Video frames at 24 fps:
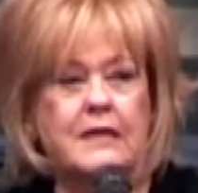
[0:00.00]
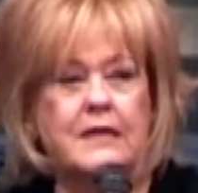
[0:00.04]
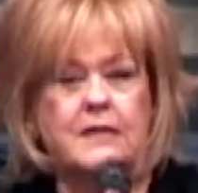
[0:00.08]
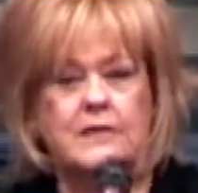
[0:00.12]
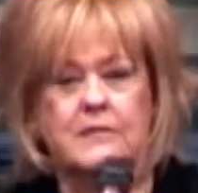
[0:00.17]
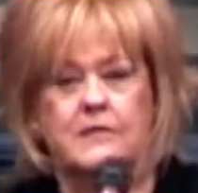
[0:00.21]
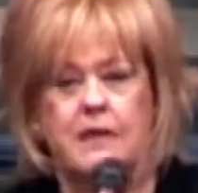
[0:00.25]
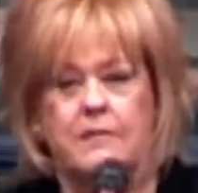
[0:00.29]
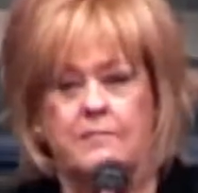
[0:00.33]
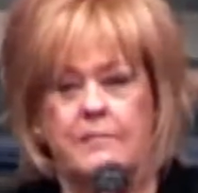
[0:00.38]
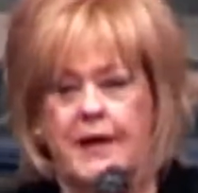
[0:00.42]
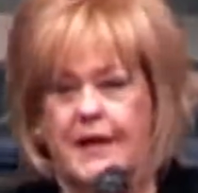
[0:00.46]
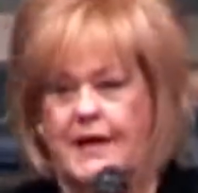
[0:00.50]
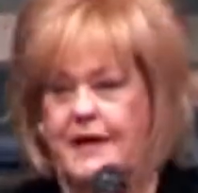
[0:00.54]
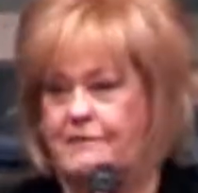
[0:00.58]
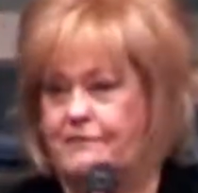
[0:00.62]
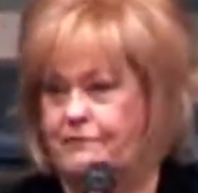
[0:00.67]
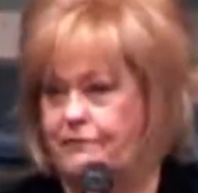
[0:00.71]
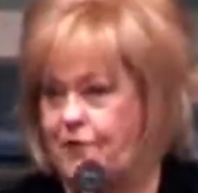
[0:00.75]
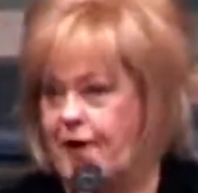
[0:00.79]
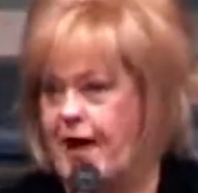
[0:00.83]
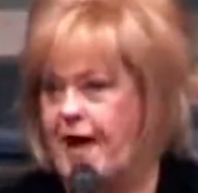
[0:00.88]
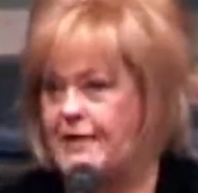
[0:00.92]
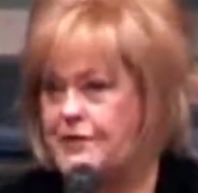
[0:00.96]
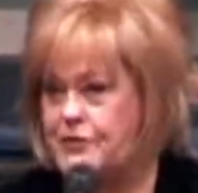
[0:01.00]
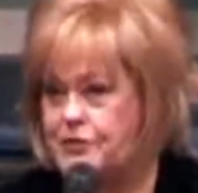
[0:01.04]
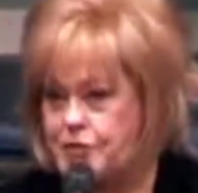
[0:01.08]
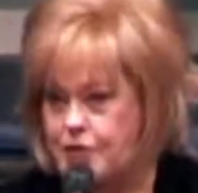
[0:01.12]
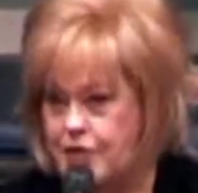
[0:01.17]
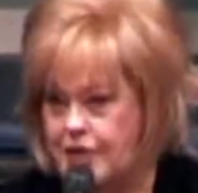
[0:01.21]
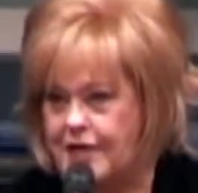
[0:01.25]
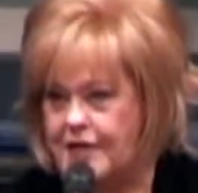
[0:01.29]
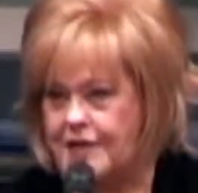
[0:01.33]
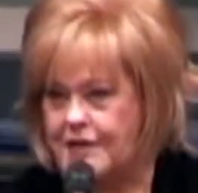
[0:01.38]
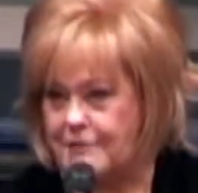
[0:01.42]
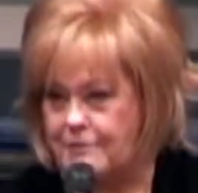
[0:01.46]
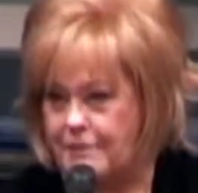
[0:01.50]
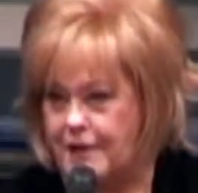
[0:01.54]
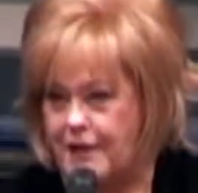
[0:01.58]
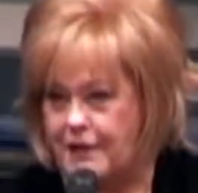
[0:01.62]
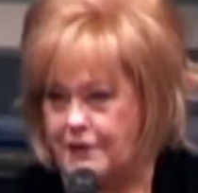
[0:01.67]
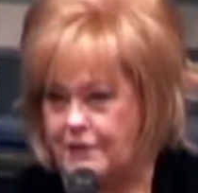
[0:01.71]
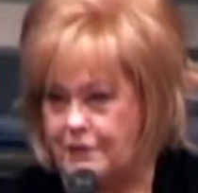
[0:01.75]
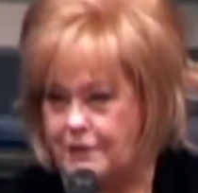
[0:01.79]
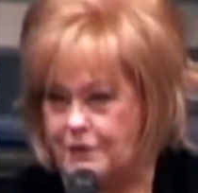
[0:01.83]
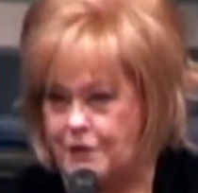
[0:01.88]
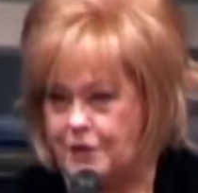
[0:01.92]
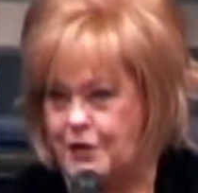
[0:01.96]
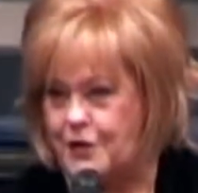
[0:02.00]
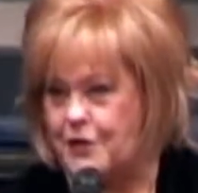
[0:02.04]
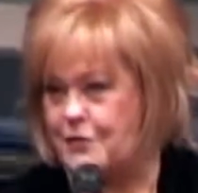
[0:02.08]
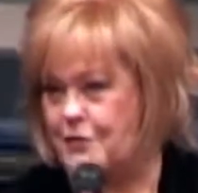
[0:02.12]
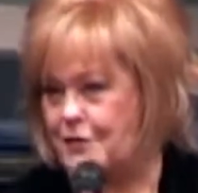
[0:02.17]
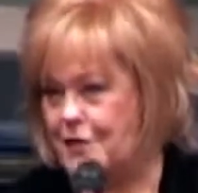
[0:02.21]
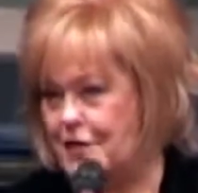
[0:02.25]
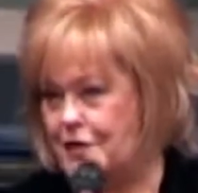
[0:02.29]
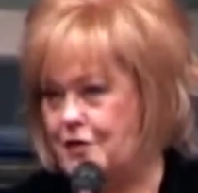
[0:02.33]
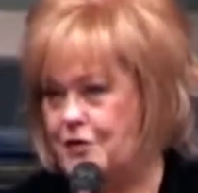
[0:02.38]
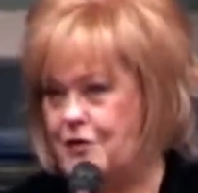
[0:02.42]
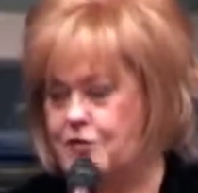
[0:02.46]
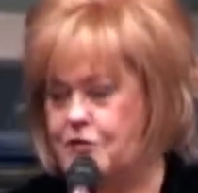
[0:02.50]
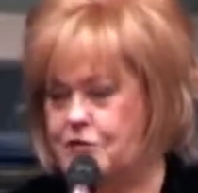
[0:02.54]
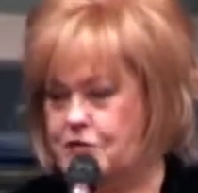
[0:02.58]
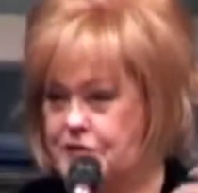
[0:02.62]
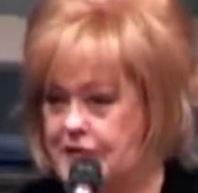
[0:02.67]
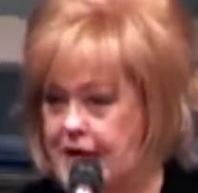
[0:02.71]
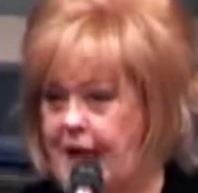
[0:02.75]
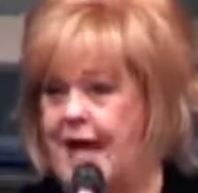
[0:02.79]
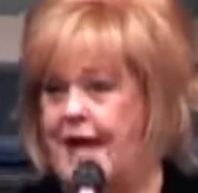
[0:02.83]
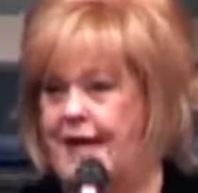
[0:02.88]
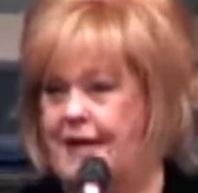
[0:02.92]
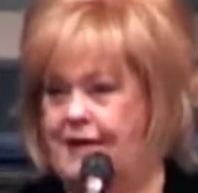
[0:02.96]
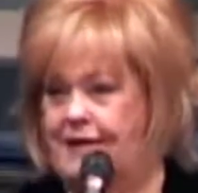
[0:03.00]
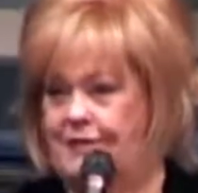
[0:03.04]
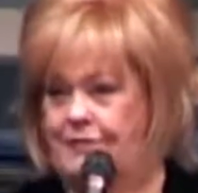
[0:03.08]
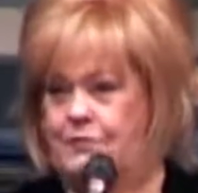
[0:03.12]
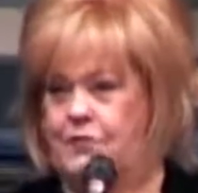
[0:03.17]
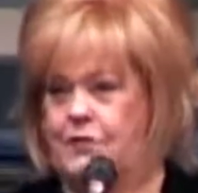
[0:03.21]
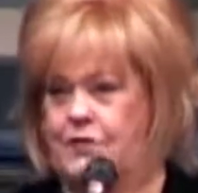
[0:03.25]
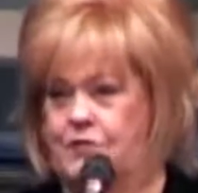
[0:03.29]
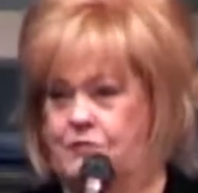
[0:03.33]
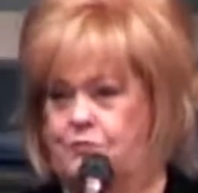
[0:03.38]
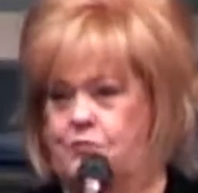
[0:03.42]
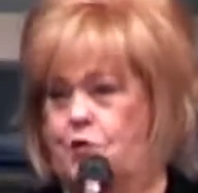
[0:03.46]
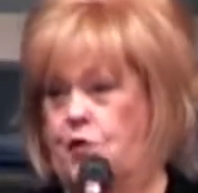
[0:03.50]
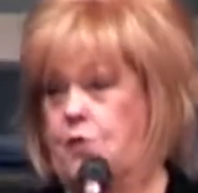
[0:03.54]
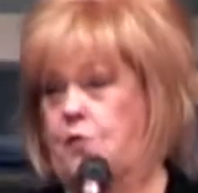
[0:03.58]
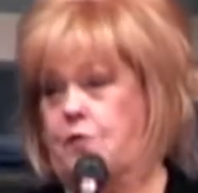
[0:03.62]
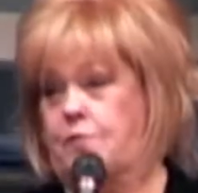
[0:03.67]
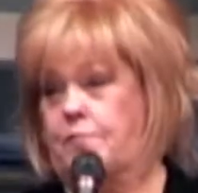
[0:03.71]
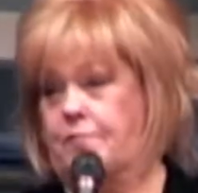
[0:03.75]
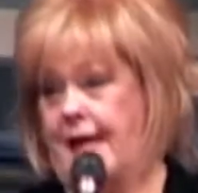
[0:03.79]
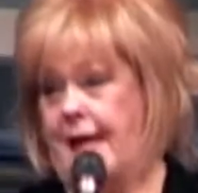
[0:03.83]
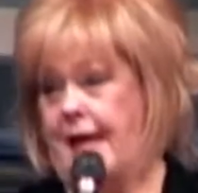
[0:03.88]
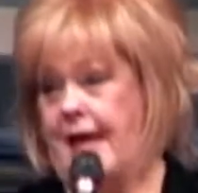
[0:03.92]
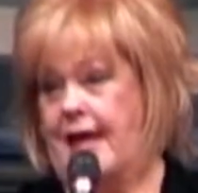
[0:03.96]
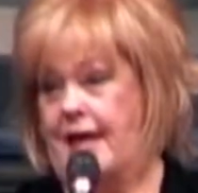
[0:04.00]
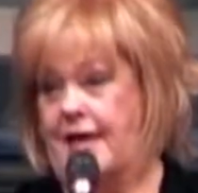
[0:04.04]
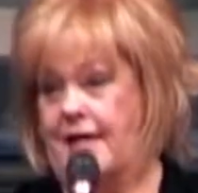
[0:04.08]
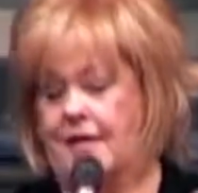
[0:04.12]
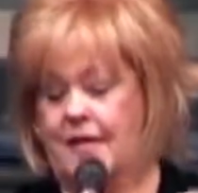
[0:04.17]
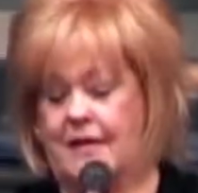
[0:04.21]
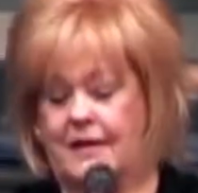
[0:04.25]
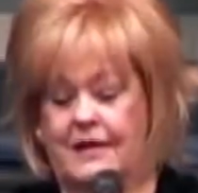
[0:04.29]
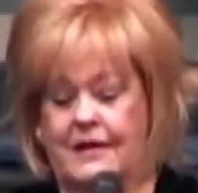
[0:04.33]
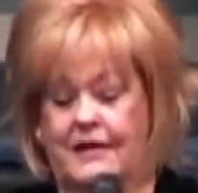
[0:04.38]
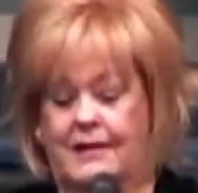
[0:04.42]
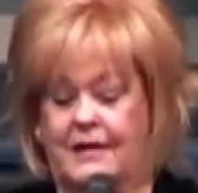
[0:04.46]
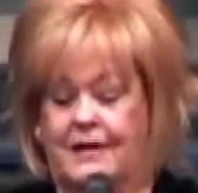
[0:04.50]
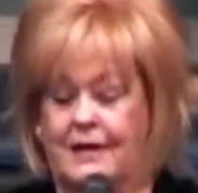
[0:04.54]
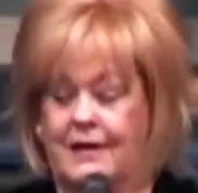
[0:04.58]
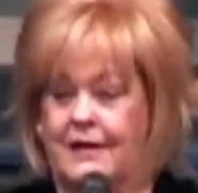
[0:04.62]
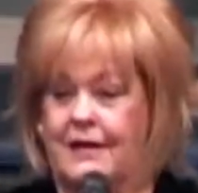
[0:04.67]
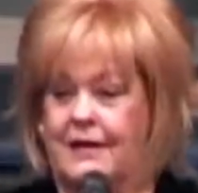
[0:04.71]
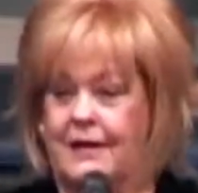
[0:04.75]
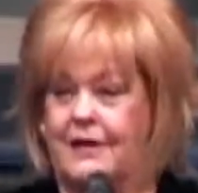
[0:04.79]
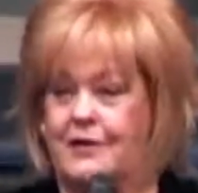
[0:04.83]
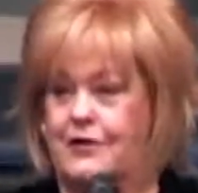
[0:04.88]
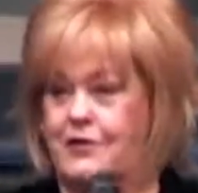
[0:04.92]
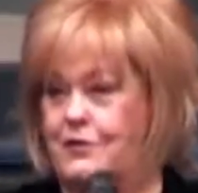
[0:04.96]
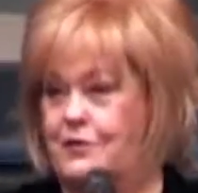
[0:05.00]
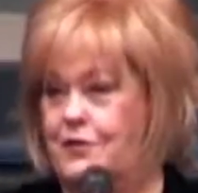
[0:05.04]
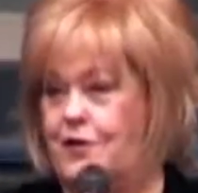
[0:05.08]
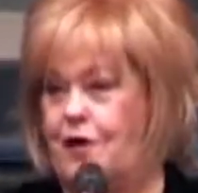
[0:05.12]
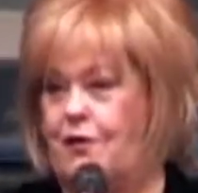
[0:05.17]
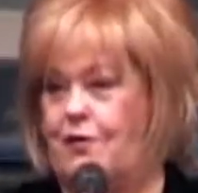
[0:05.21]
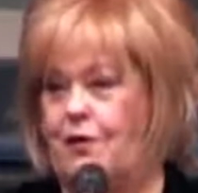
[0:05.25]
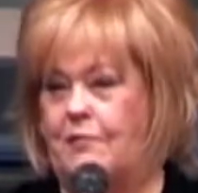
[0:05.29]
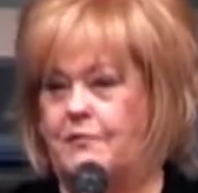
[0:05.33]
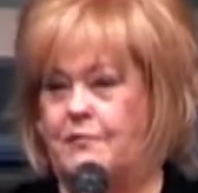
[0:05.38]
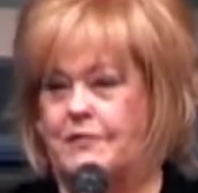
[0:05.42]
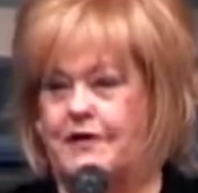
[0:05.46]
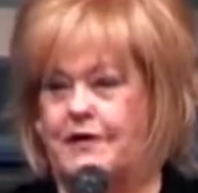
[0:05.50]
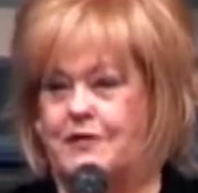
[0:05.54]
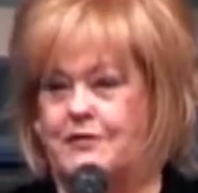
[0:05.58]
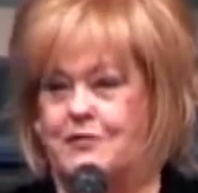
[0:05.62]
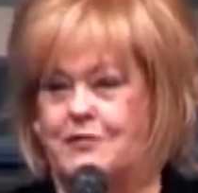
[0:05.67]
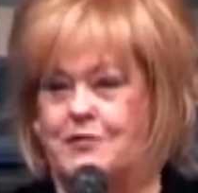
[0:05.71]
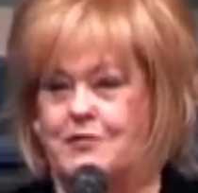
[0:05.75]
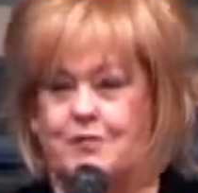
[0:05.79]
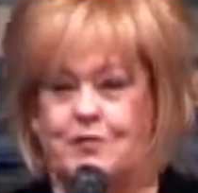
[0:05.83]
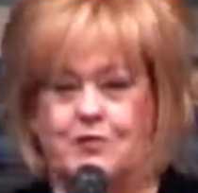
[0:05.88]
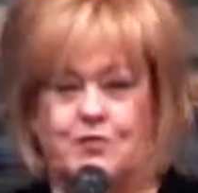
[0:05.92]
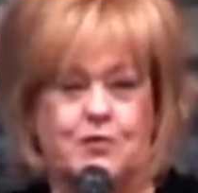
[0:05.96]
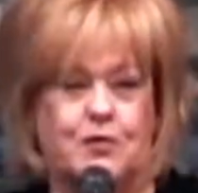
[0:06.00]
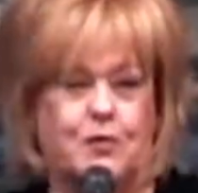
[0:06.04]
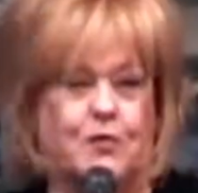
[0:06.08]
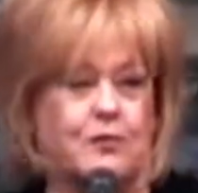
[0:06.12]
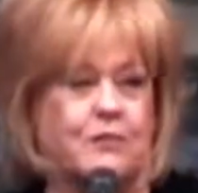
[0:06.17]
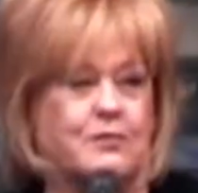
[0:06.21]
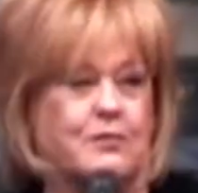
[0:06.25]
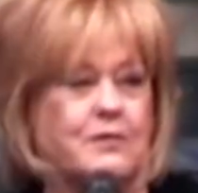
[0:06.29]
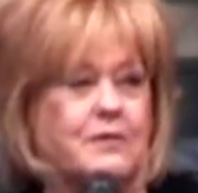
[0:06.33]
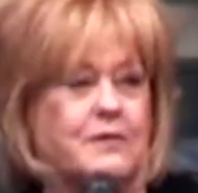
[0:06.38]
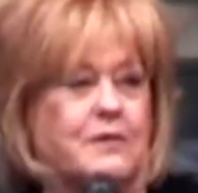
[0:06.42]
Somebody fried chicken better than you, and then your salad was bad. You know I'm telling you the truth.